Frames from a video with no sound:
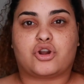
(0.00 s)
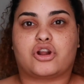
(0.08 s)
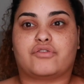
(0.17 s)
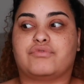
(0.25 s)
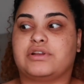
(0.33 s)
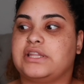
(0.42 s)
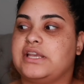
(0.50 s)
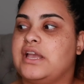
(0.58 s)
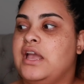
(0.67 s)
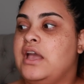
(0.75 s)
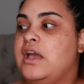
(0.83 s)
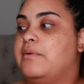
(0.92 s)
or
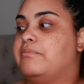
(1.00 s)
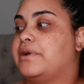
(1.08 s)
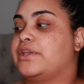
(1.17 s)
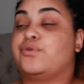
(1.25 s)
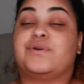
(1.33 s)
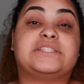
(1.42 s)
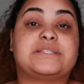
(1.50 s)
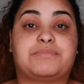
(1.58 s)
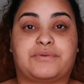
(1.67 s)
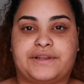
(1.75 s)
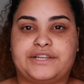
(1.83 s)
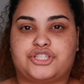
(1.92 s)
really bring you
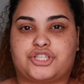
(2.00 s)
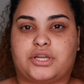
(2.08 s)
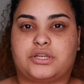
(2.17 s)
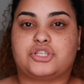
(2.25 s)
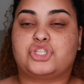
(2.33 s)
inspiration.